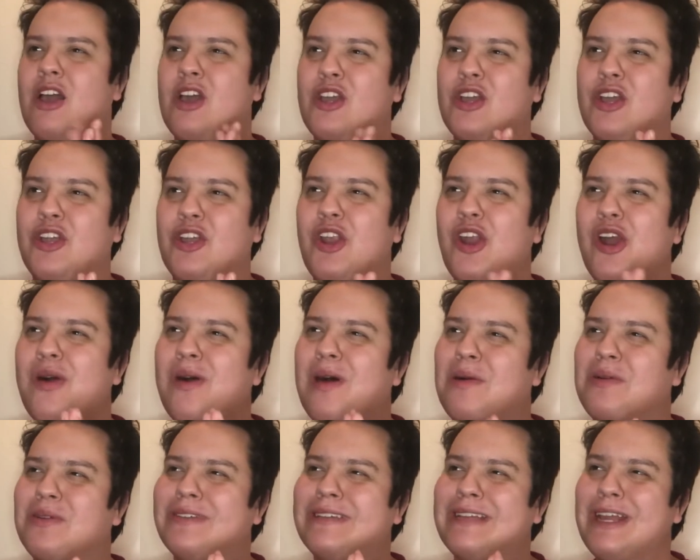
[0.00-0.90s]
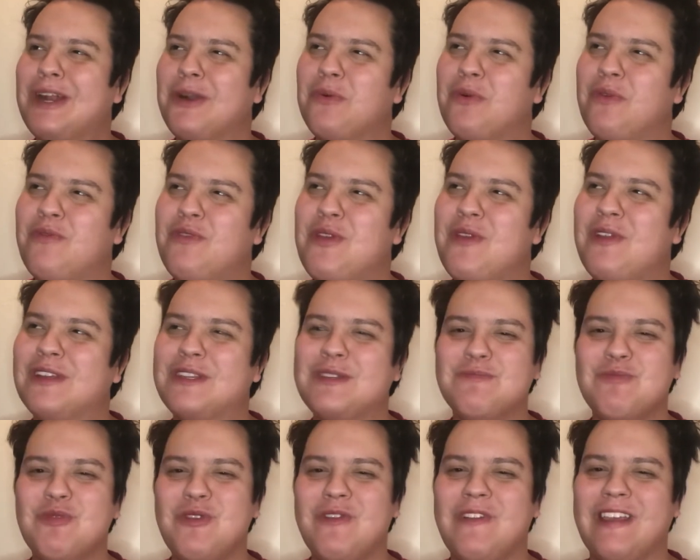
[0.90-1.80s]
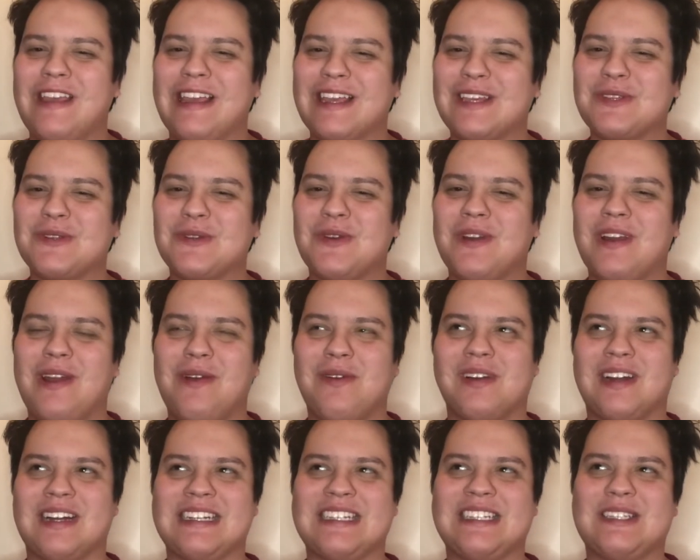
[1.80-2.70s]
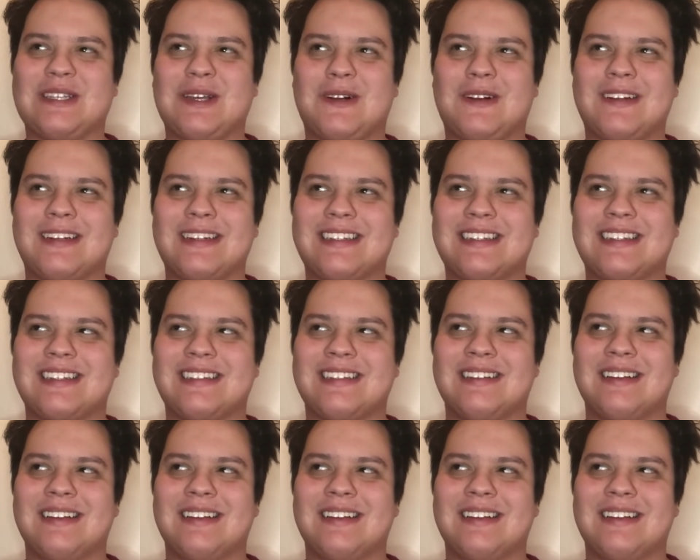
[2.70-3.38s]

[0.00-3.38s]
You know, I was gonna review this movie yesterday when I saw it,